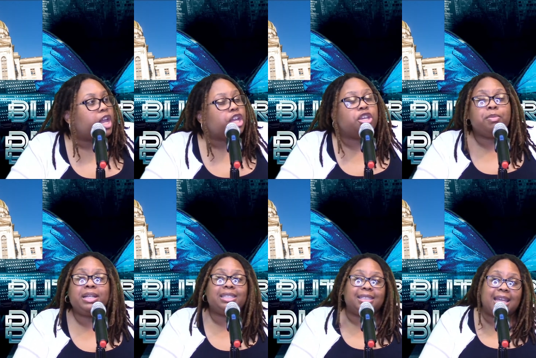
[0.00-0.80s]
You mean
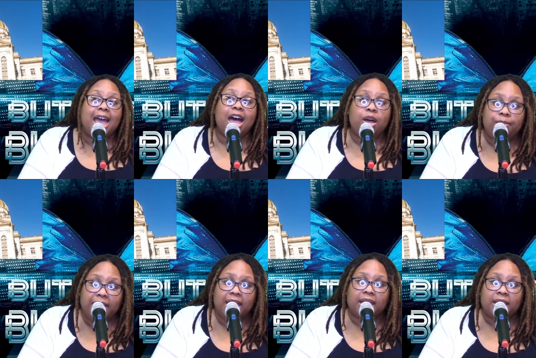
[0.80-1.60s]
to tell
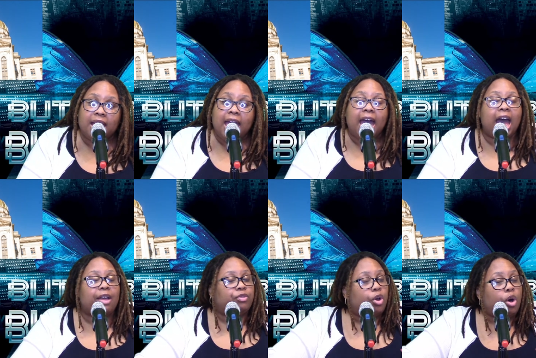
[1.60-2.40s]
me
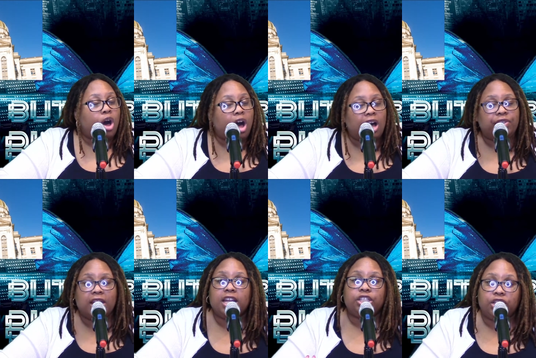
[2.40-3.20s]
after all
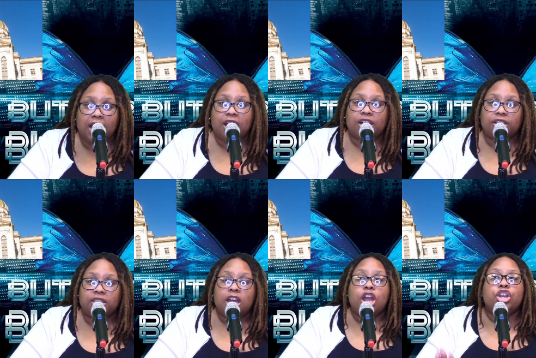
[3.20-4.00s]
these years,
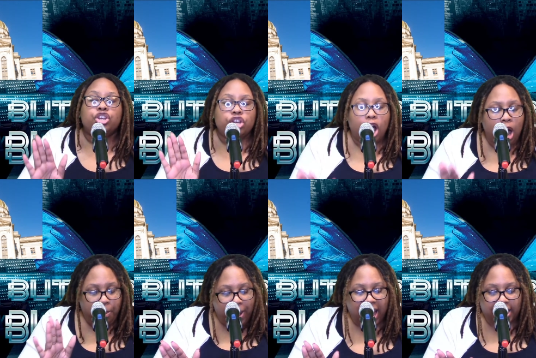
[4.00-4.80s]

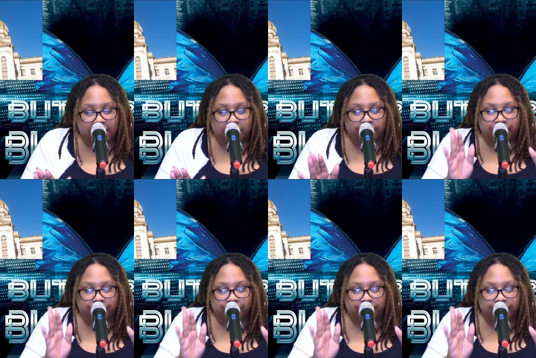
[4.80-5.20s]
nobody,